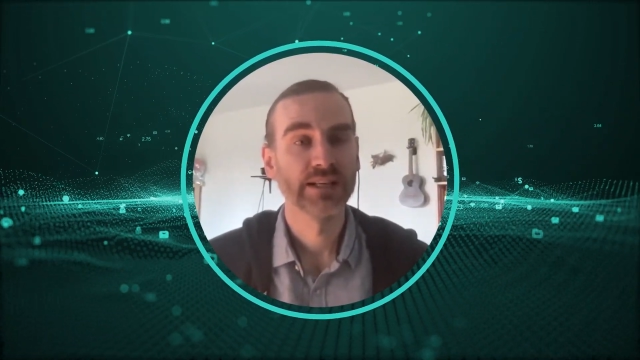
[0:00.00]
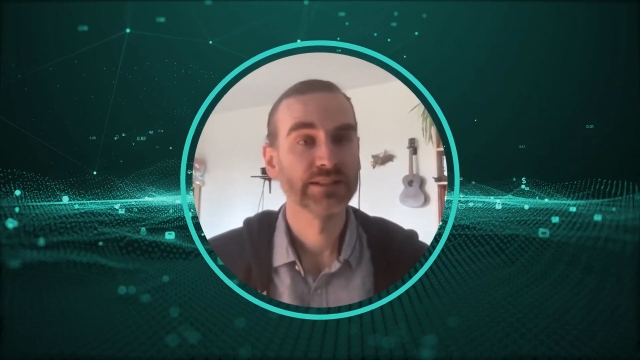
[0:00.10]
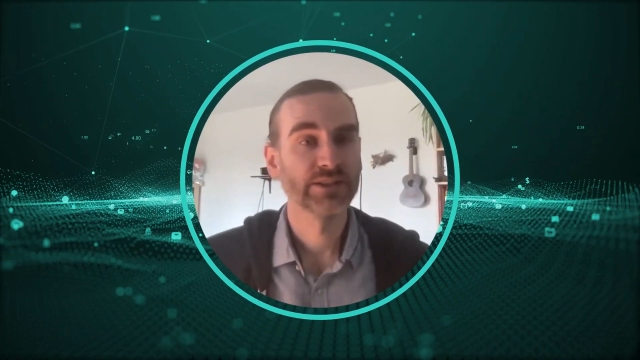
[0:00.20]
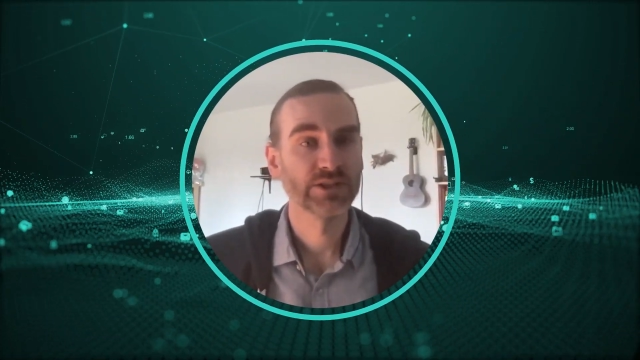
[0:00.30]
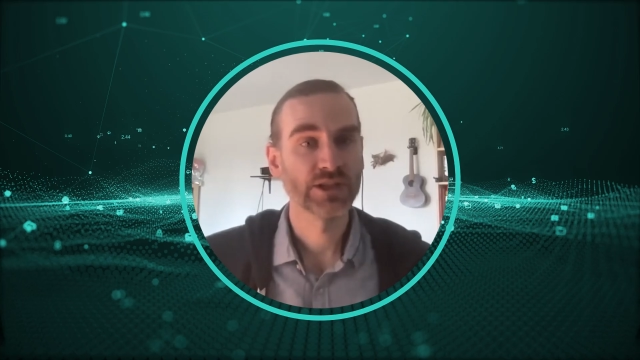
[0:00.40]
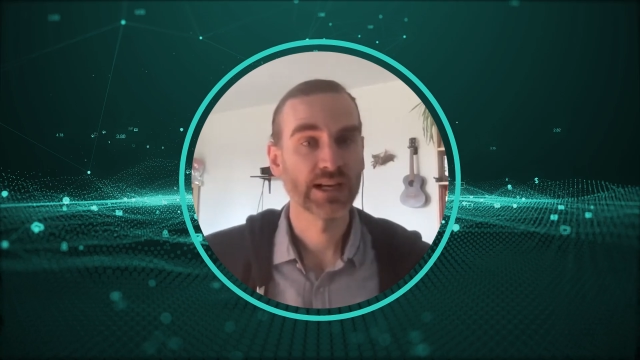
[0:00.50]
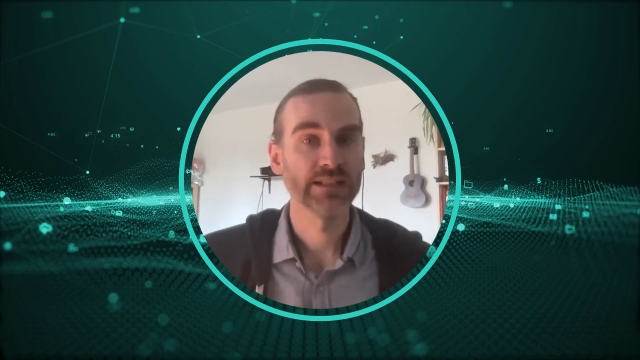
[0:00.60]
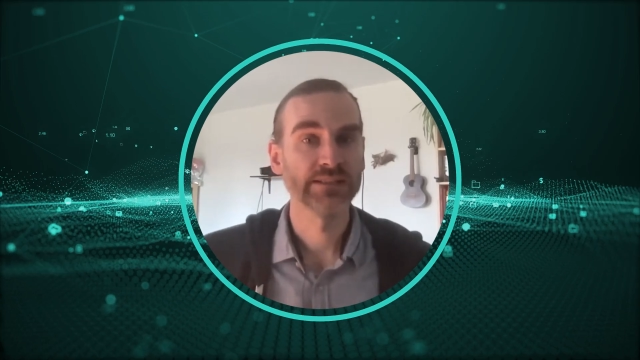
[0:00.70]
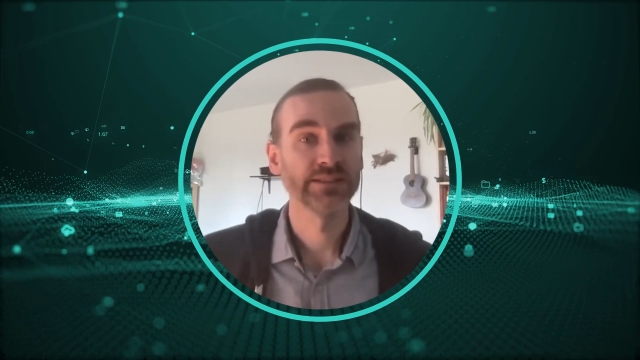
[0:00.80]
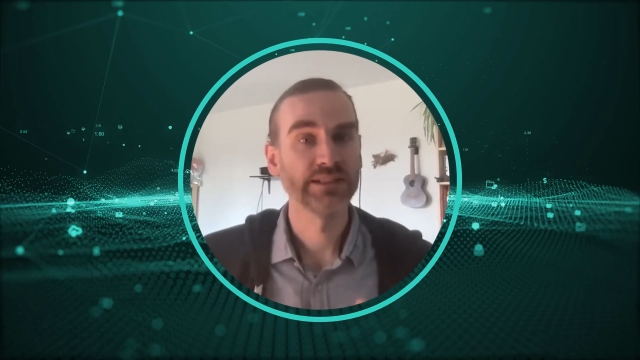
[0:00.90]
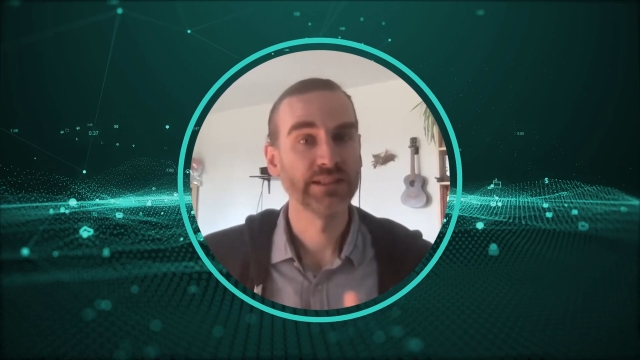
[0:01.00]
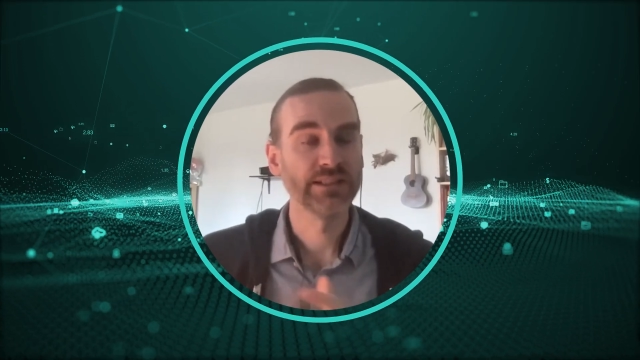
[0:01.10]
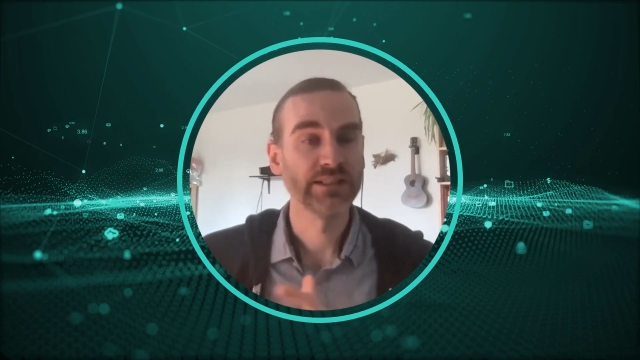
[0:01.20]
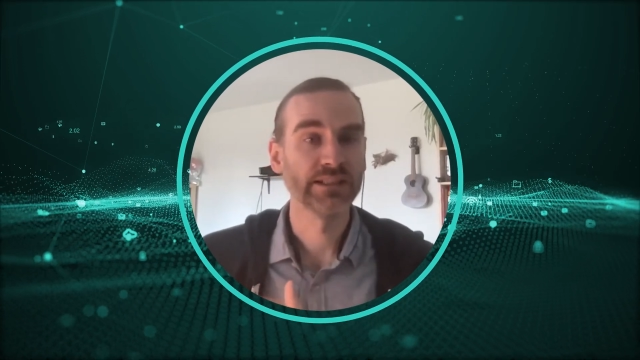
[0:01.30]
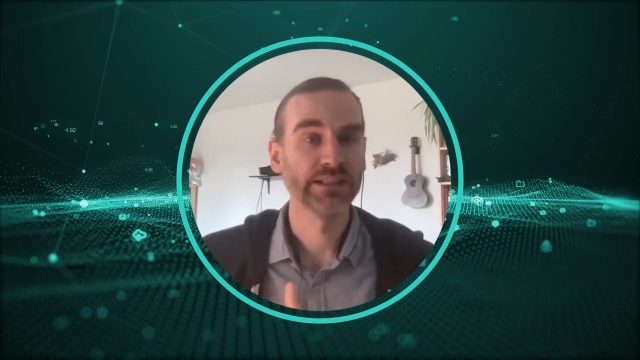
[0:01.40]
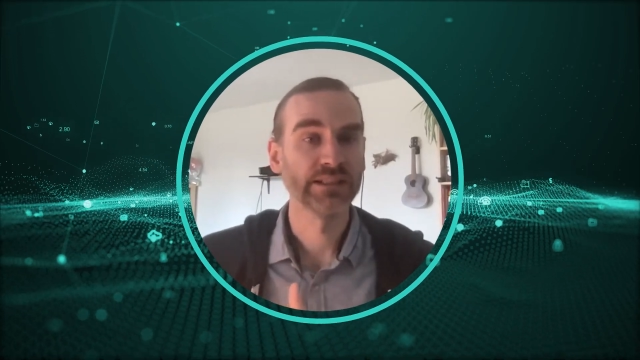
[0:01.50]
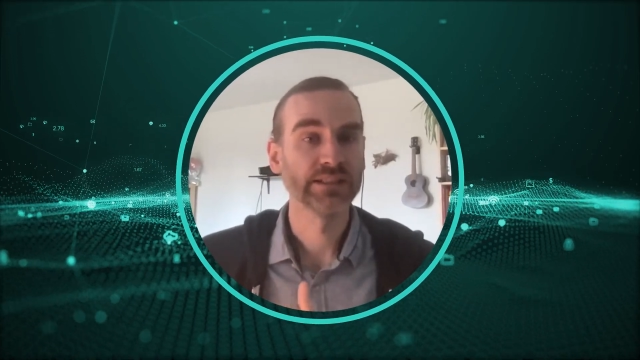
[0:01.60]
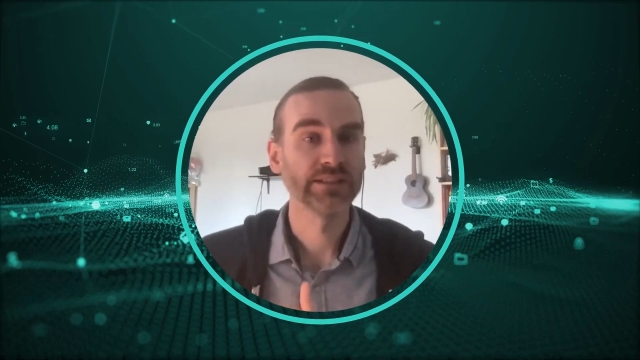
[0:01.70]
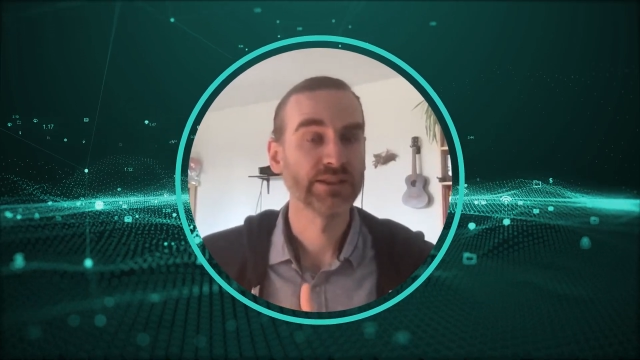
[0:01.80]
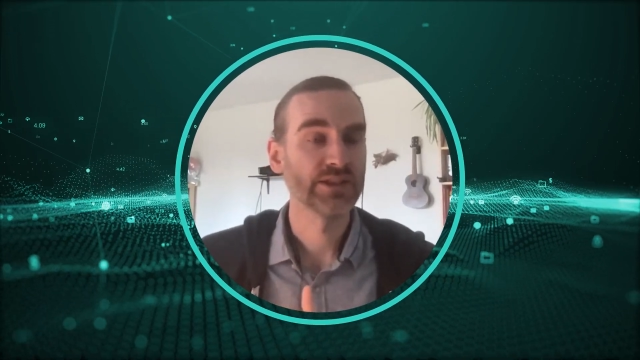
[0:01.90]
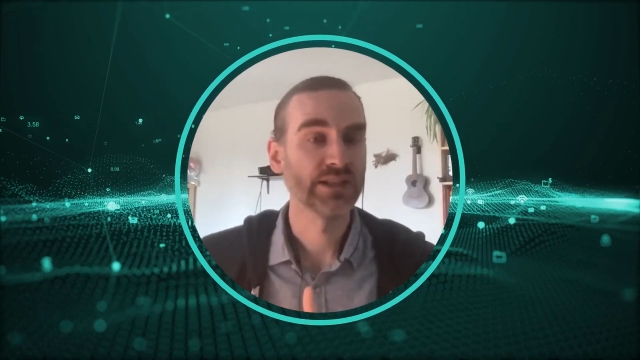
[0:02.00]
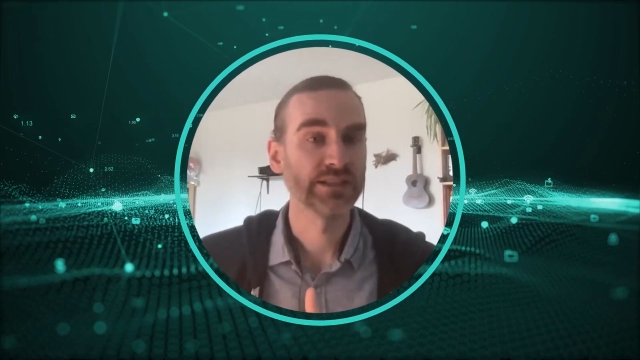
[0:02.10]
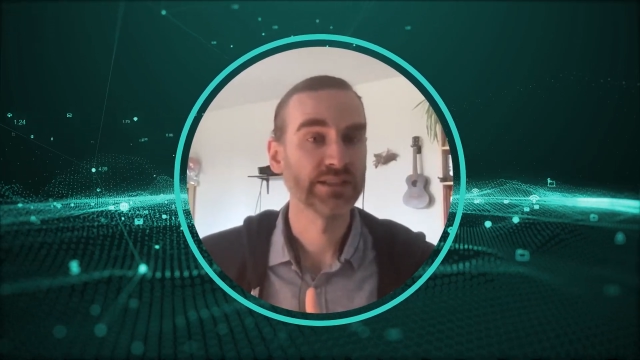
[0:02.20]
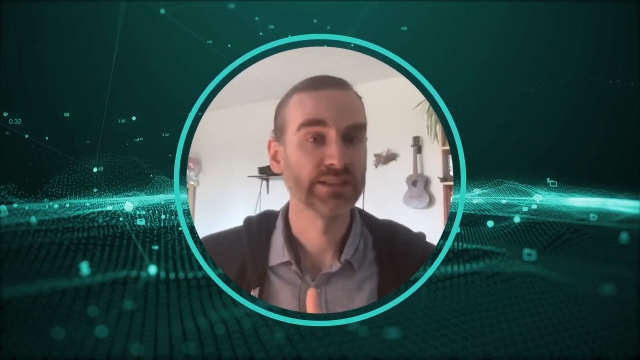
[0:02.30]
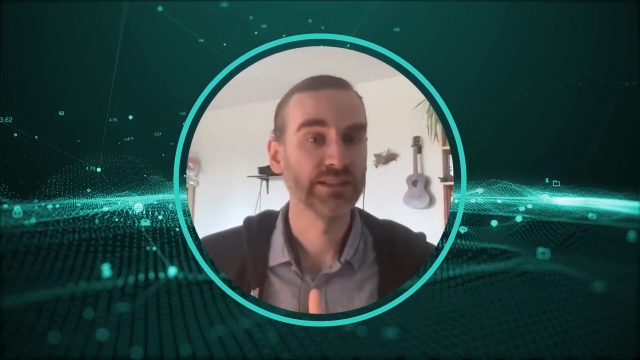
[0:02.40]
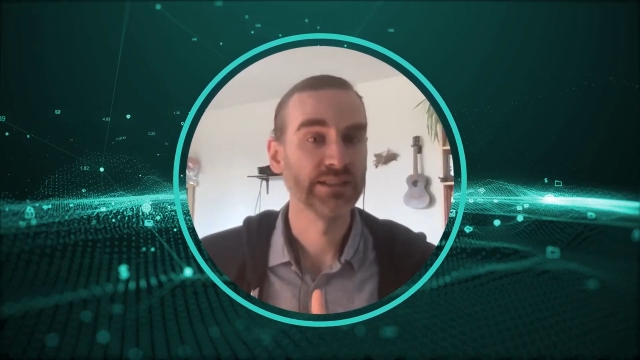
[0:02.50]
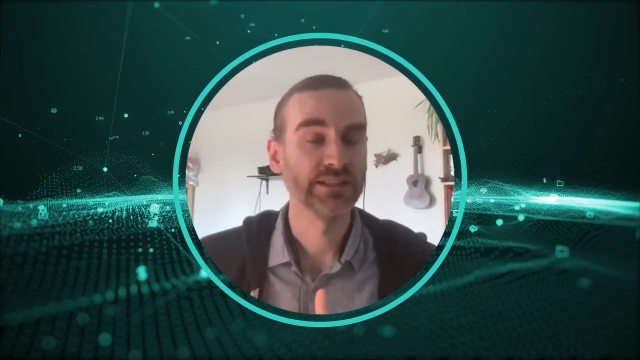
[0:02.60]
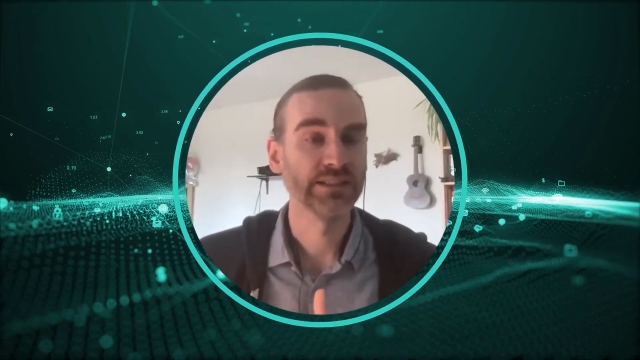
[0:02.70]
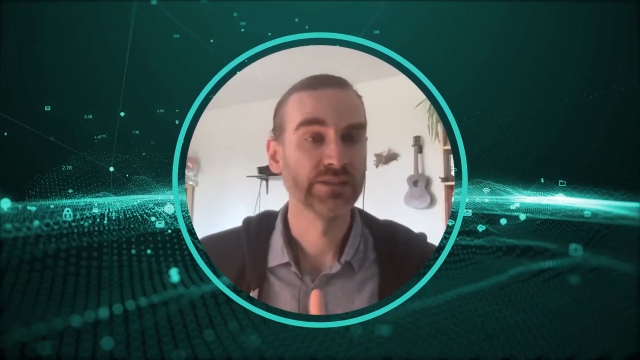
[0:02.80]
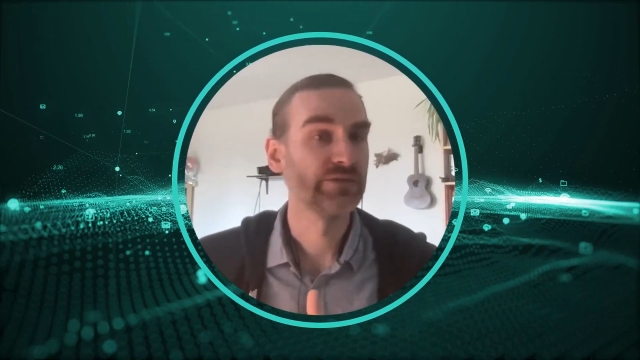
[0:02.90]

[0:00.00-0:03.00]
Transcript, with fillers: such as the uh, such as the uh,